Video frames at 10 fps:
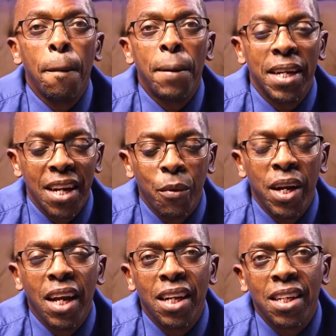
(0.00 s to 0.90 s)
But
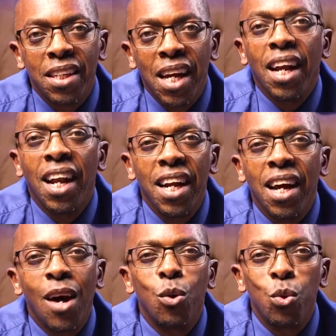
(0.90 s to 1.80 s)
when I started learning
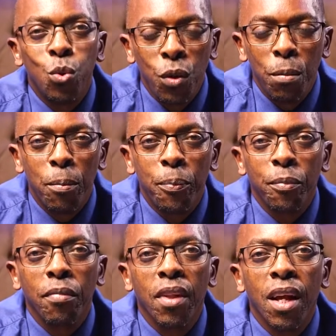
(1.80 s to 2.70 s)
how to swim,
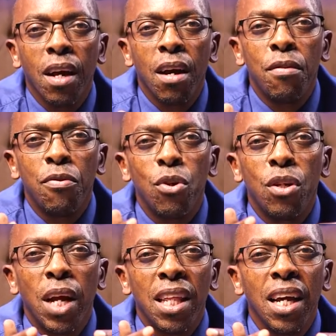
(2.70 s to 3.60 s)
uh, for
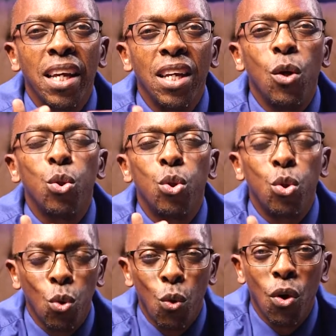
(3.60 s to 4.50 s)
I think a year or
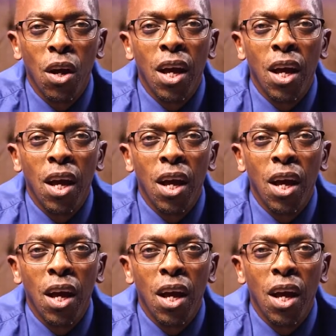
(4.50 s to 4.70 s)
so,